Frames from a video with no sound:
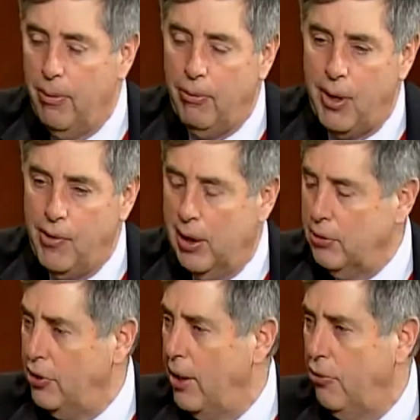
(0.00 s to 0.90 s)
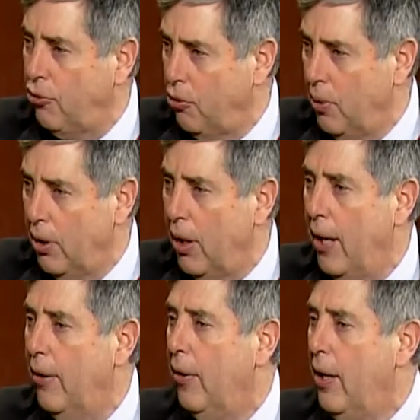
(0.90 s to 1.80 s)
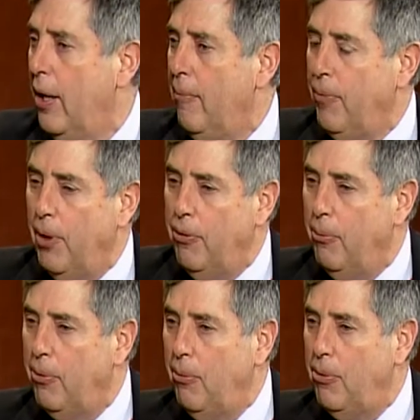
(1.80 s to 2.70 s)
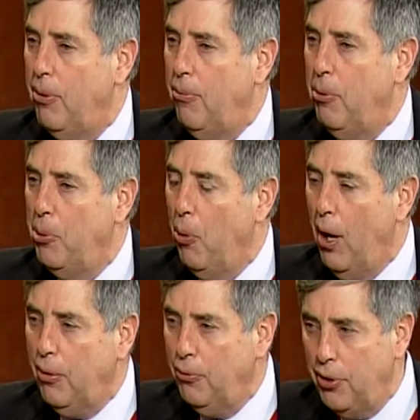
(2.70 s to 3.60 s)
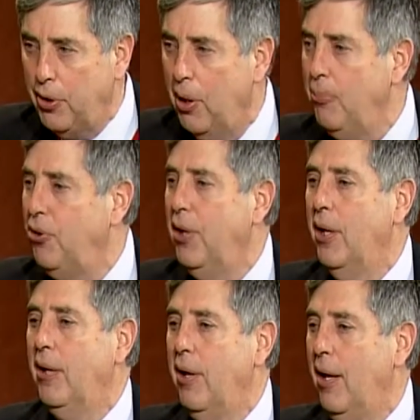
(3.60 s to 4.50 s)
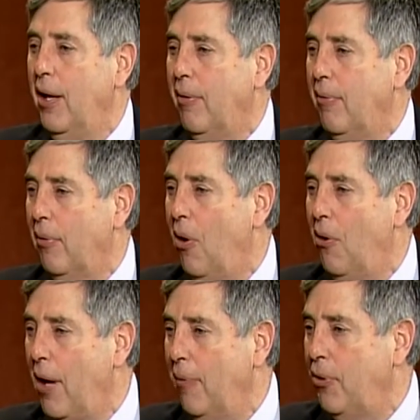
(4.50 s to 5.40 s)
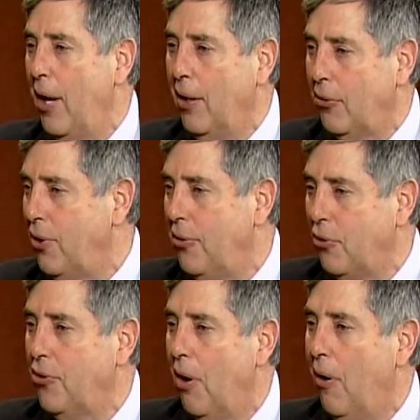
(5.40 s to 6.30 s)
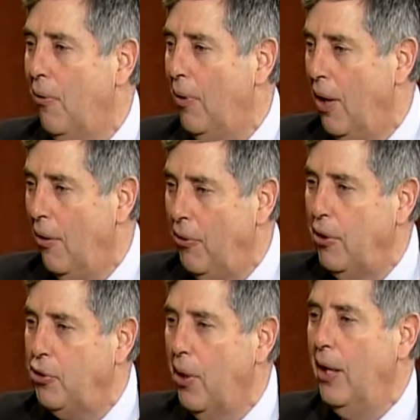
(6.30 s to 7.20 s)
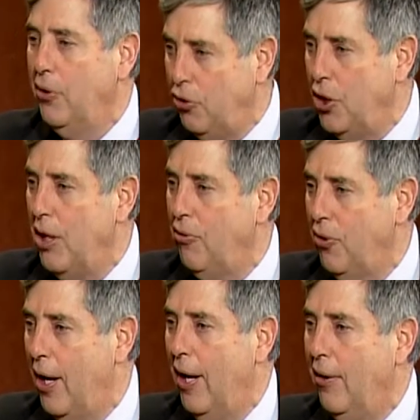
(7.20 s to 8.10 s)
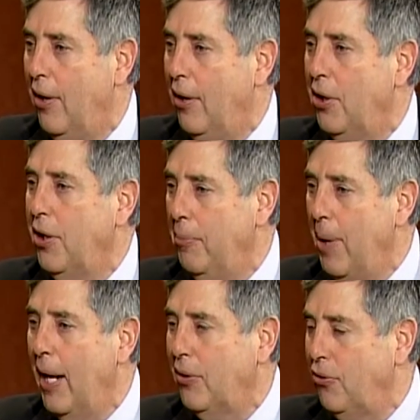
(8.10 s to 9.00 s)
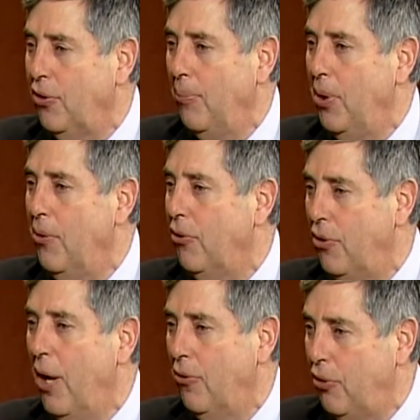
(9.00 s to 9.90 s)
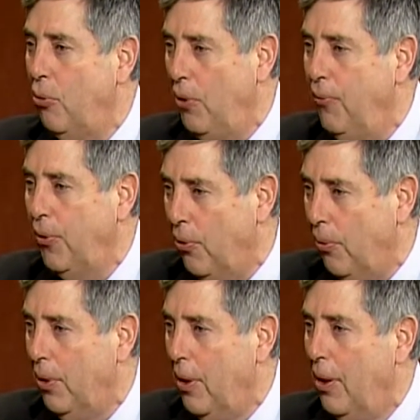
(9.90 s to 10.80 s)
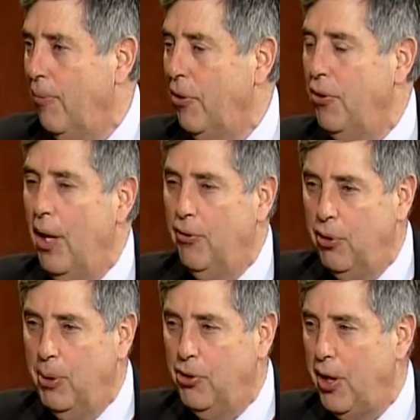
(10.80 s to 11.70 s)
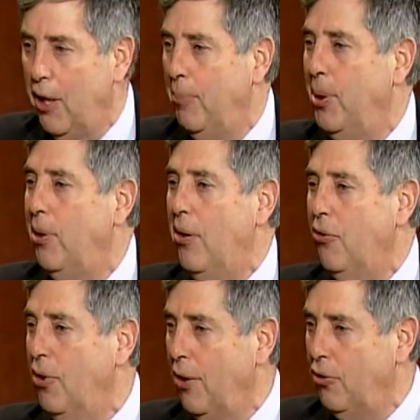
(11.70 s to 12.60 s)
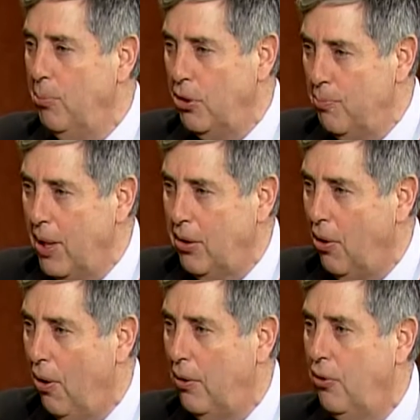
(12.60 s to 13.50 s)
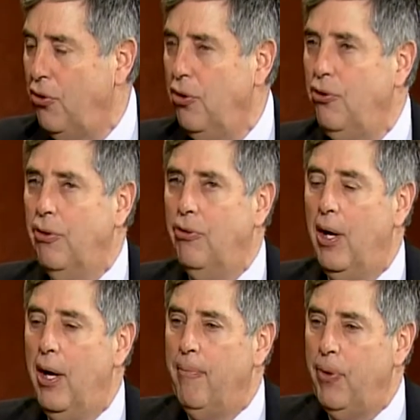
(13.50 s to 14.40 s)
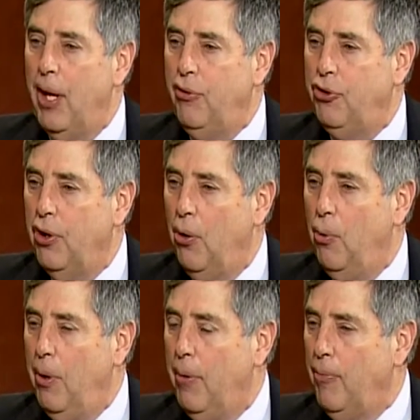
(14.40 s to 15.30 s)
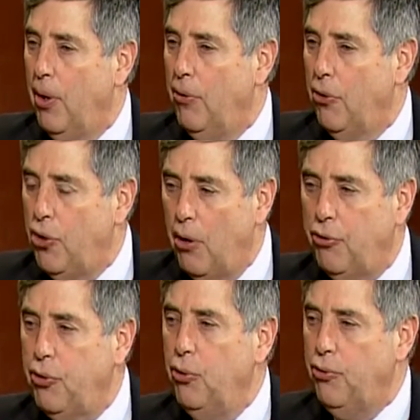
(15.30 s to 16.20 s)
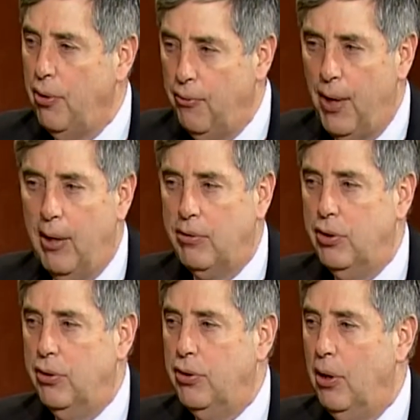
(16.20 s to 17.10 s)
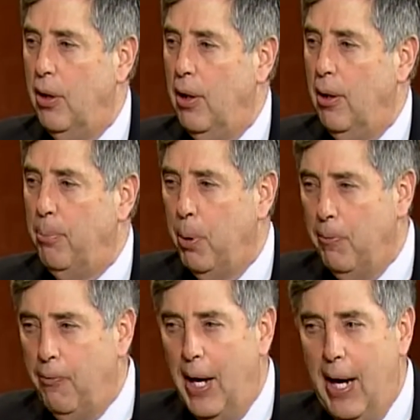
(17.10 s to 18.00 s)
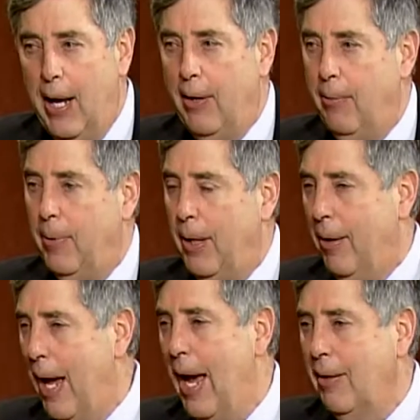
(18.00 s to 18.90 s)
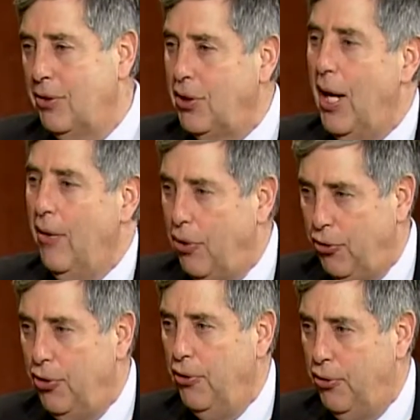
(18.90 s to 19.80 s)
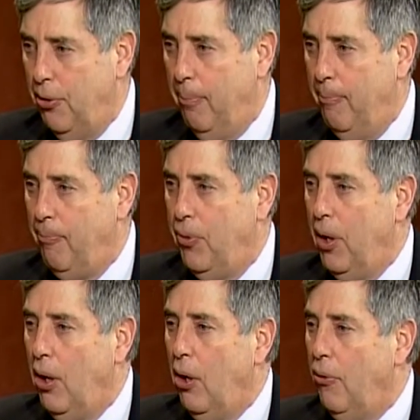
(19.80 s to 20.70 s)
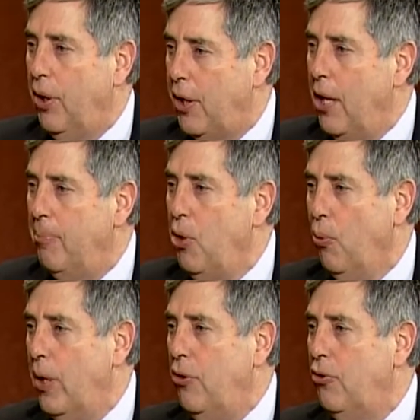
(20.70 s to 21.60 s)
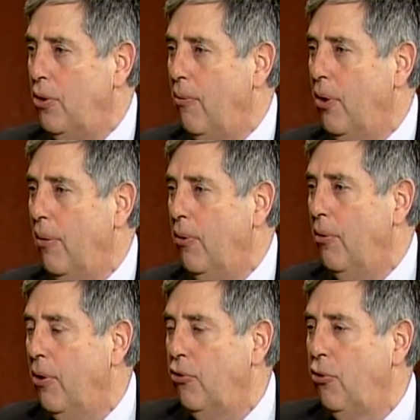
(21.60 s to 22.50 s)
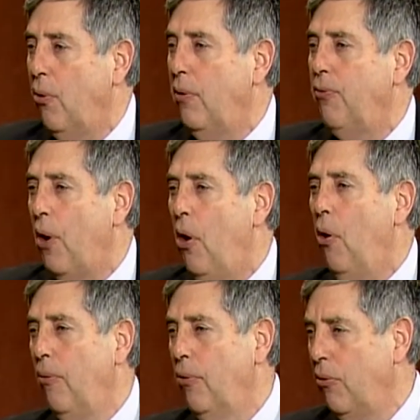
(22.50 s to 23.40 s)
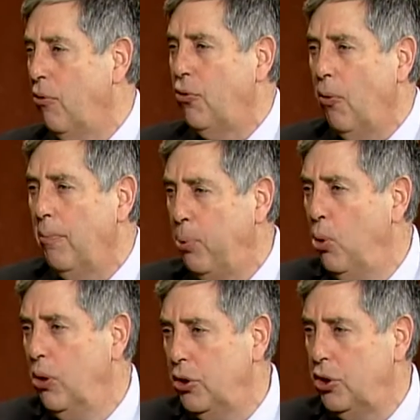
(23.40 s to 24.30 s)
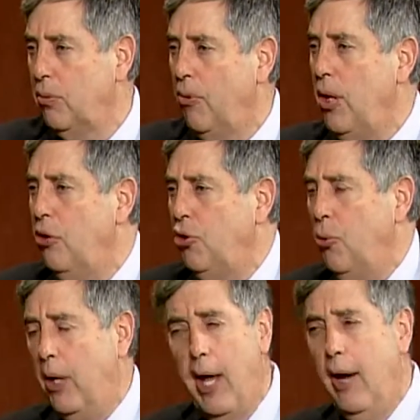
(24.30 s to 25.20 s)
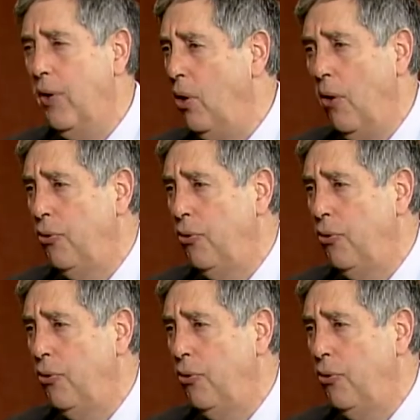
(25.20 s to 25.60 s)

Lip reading: Governor Alexander's career ladder, the bureaucracy comes in, and long after Alexander's gone, they're trying to change that to get it back to something that's not so difficult, that's not so much accountability, that's not so much make the hard decisions. And so the charter schools and the vouchers provide outside the system that can't be reached, that sort of push the issue and have in other